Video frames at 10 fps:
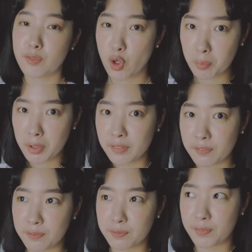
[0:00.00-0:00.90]
known my
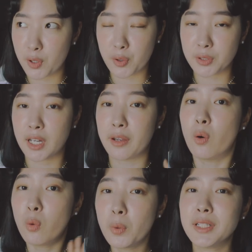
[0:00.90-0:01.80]
photos, I
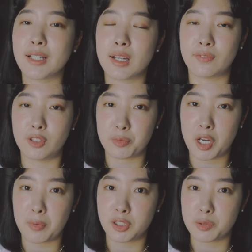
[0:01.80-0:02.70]
always add film
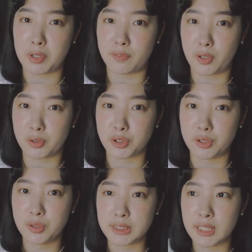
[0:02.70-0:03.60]
camera to my photo
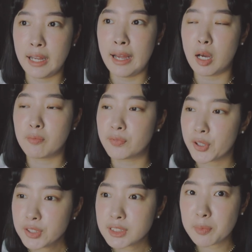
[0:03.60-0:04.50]
shoots. Um,
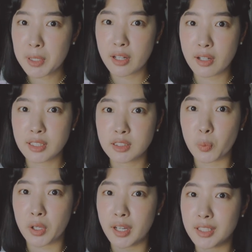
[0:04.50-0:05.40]
first, because
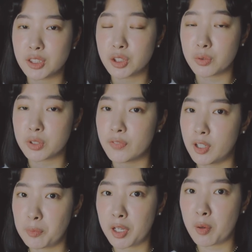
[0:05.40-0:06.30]
when I shoot
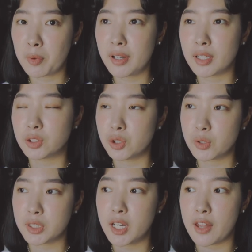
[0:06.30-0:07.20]
film camera, it's
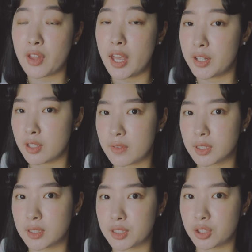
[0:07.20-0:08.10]
usually at the end of
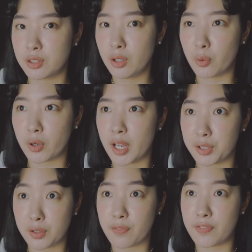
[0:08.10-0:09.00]
the session or
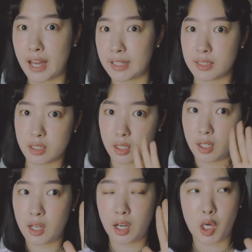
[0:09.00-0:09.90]
end of that
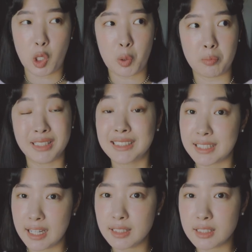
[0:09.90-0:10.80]
um,
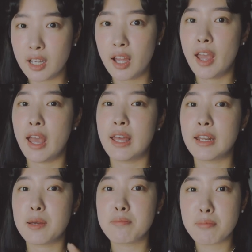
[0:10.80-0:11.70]
set
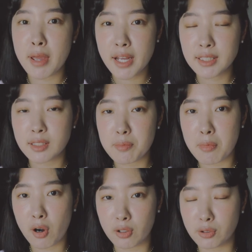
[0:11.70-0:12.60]
and it makes the
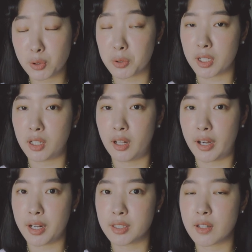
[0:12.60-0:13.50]
models or the
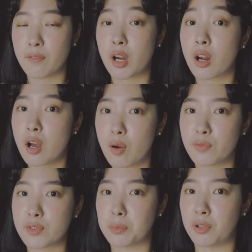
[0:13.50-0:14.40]
clients very
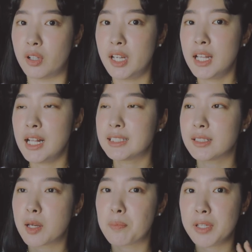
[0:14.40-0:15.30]
comfortable. It's
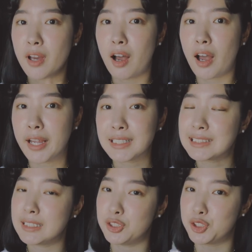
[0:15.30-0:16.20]
like a behind the
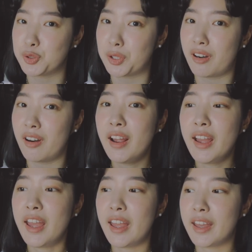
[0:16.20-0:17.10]
scenes shooter
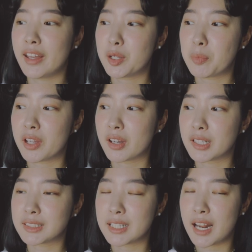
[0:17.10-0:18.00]
and
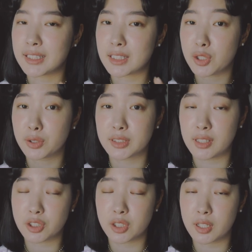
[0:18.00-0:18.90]
because it has a
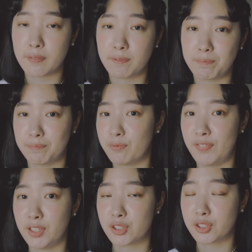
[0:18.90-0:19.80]
nostalgic
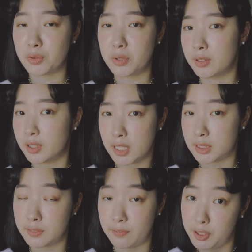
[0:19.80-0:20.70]
filter to it,
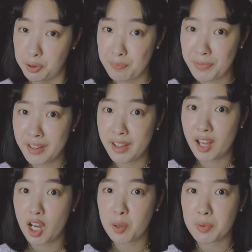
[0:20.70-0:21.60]
it's film,
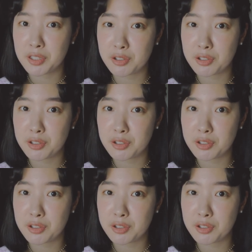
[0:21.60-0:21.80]
um, it